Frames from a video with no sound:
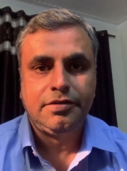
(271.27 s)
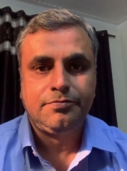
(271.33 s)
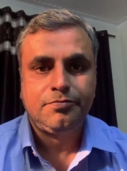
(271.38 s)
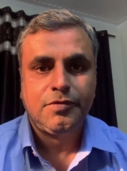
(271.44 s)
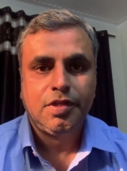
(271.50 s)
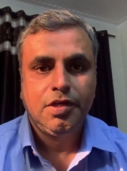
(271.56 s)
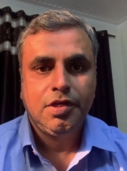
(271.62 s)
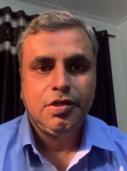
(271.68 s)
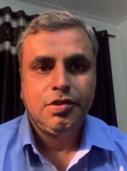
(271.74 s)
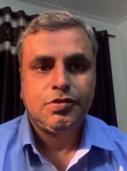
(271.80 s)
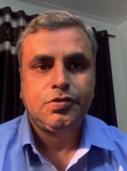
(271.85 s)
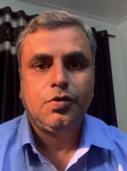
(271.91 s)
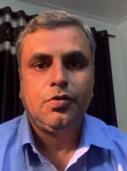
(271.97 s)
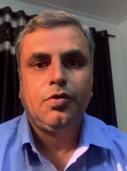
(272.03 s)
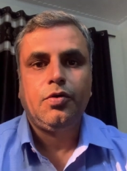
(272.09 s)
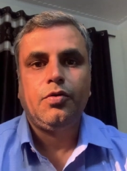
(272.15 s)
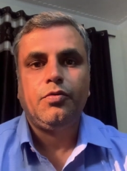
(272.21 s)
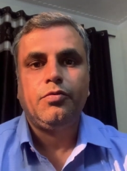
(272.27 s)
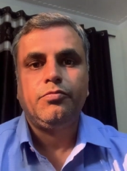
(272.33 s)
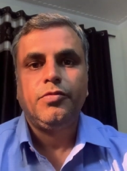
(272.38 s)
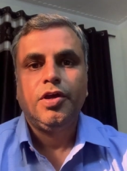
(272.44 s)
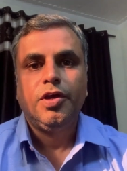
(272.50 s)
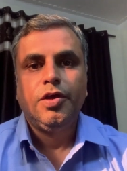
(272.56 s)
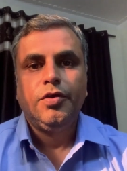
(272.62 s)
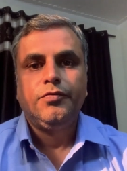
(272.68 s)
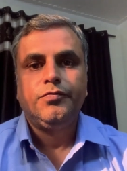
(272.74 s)
So
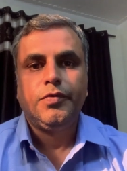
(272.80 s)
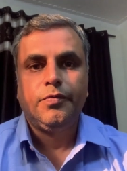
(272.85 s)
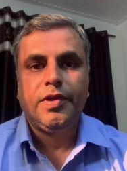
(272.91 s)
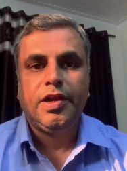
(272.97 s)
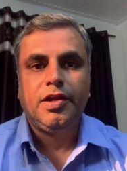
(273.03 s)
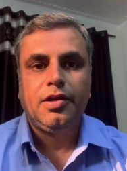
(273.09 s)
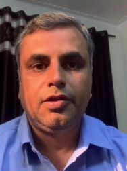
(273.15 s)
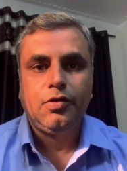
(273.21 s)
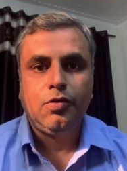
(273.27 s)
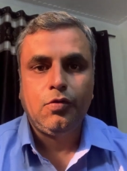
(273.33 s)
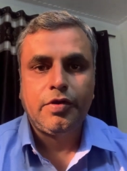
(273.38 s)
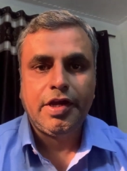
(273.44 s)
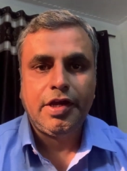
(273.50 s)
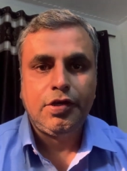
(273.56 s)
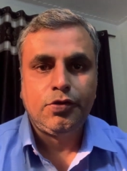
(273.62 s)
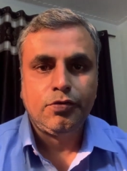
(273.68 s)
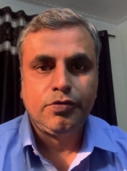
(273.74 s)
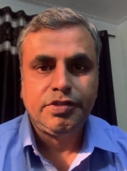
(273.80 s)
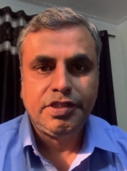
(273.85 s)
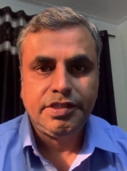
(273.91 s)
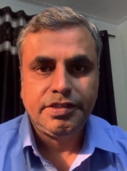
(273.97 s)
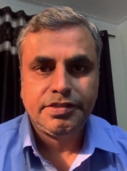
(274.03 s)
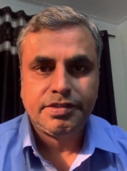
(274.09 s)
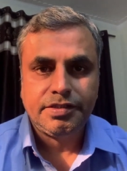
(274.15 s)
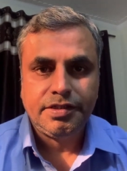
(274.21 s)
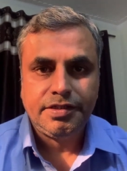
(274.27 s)
we will look into these
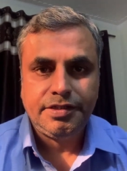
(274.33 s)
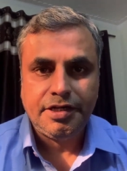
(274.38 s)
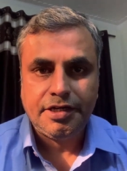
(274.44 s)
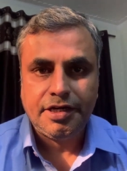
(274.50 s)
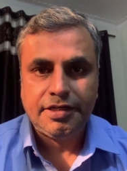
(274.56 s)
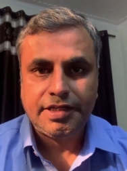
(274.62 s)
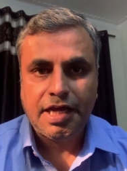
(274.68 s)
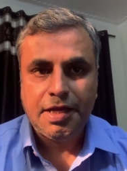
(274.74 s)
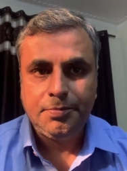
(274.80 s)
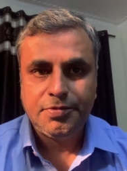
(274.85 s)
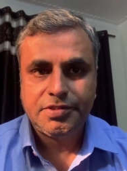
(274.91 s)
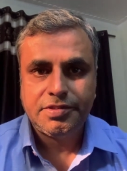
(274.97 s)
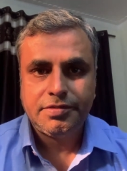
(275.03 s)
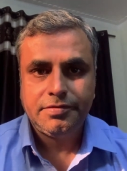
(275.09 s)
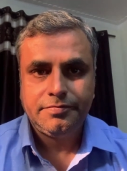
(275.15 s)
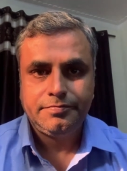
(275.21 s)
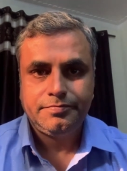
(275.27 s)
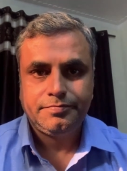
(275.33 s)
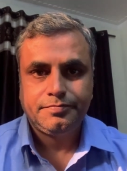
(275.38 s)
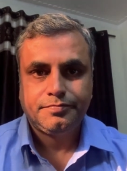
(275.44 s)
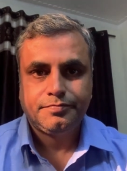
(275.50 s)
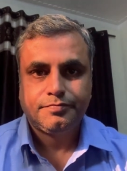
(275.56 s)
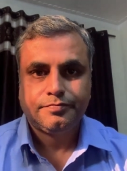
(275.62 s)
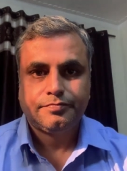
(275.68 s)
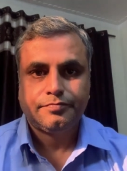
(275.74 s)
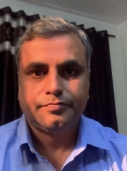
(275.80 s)
data types
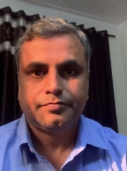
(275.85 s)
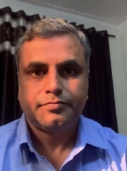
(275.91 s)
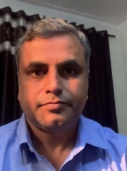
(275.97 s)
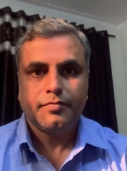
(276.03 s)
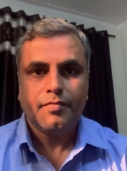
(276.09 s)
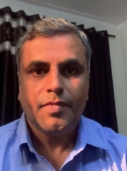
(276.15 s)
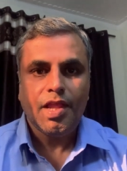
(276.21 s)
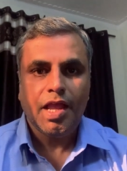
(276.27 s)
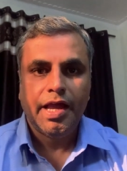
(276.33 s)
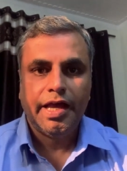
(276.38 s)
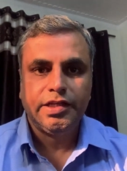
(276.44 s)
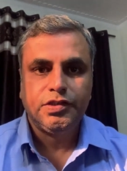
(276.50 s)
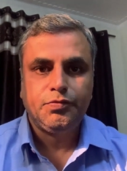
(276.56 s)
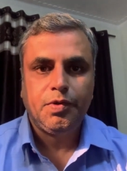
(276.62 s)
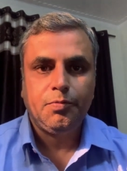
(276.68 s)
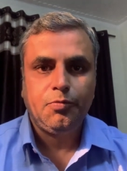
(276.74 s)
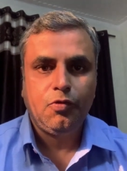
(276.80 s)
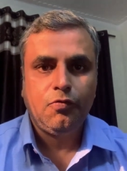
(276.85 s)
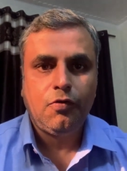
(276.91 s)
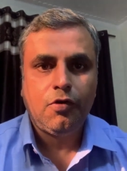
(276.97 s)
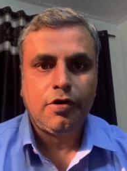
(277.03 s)
as we move on.